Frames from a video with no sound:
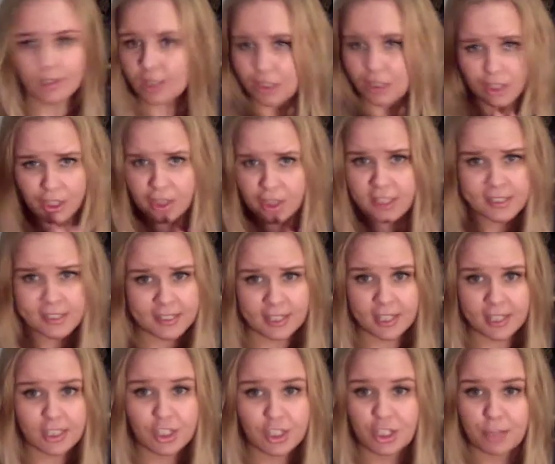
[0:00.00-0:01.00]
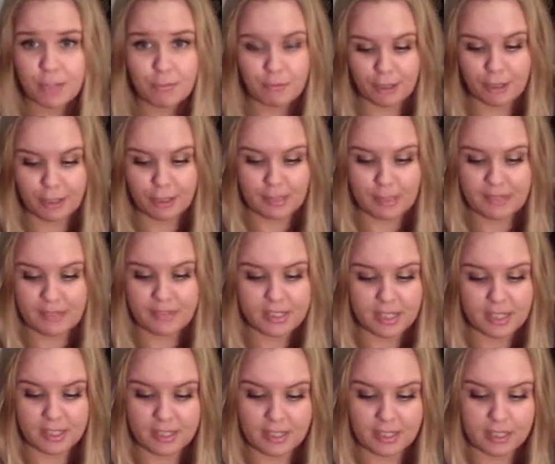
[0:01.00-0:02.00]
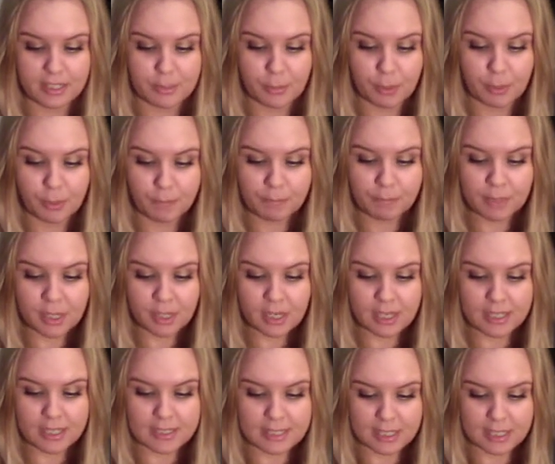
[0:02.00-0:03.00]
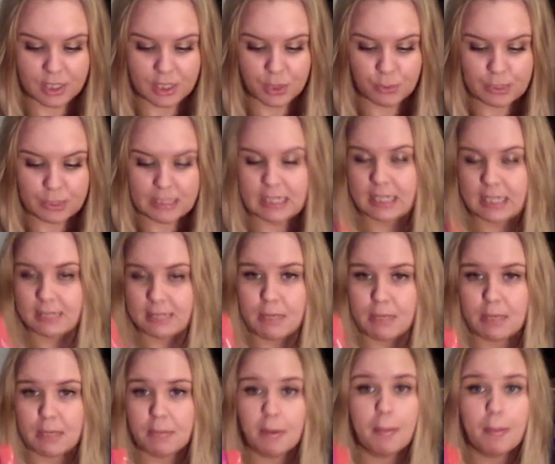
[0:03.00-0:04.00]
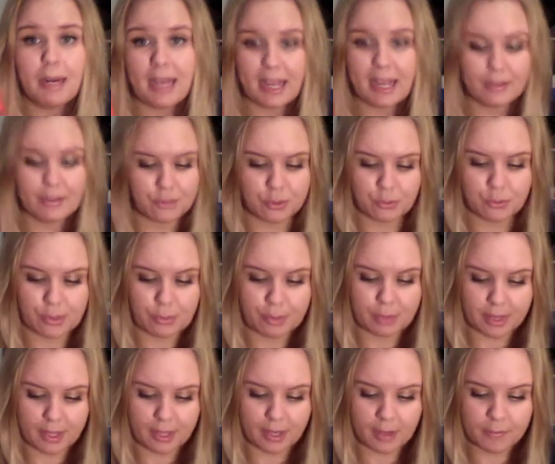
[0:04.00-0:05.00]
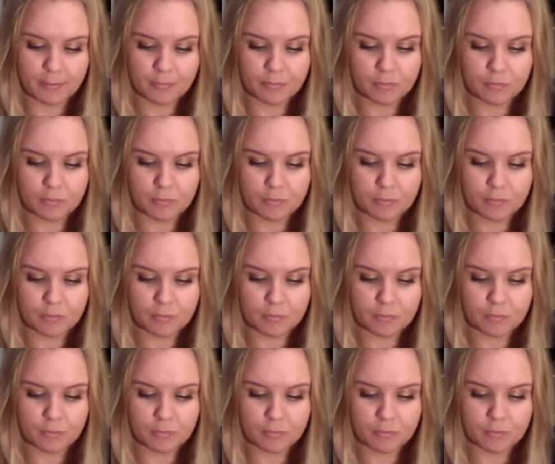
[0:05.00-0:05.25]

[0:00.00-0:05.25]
Nothing stays chip free on me for 10 days, but it says 3 days minimum, and I have to agree with that.